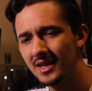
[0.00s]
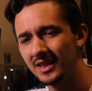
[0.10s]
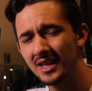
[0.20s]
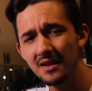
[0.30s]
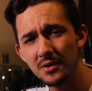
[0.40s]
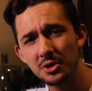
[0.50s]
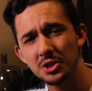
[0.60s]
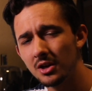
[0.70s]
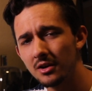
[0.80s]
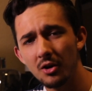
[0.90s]
leave your
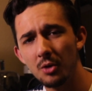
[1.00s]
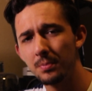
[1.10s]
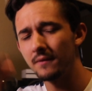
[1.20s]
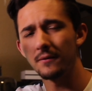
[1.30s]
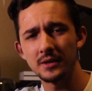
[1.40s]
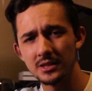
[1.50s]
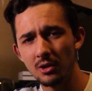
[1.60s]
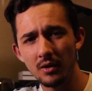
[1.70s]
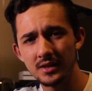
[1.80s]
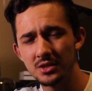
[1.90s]
shutter open for as
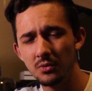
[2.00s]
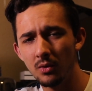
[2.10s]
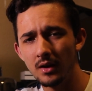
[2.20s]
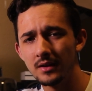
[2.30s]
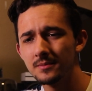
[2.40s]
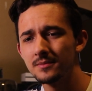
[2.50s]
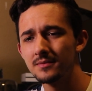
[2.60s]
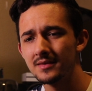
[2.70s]
long as you want,